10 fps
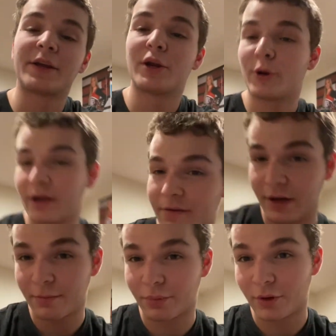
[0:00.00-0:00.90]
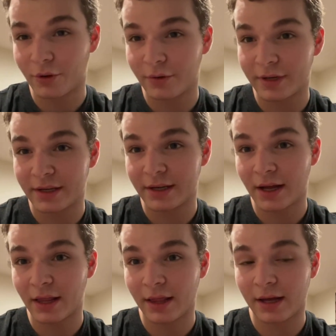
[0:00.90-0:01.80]
know I haven't uploaded
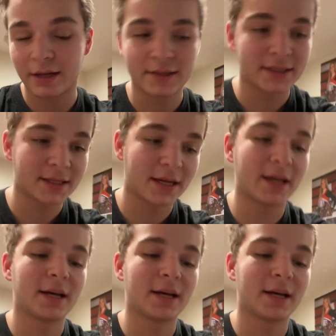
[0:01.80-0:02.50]
a lot,